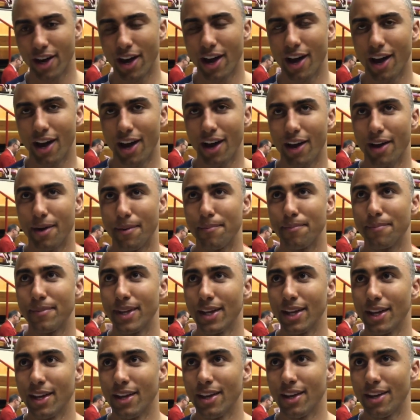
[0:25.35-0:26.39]
Um,
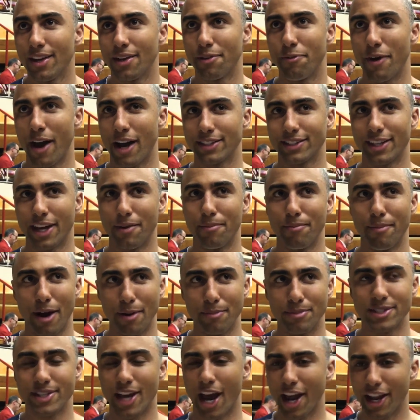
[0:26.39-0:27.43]
in fact, I'm,
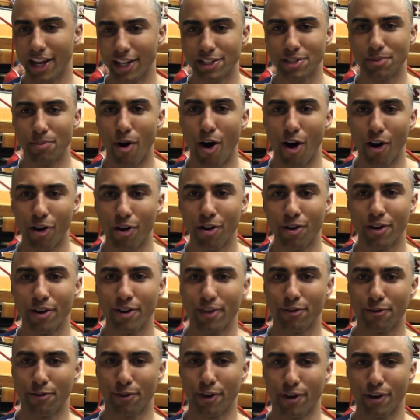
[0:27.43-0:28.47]
I'm signing tomorrow
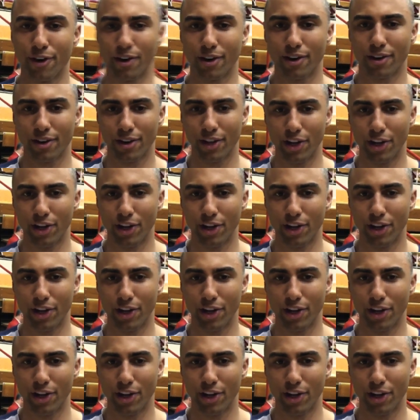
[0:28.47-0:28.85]
for you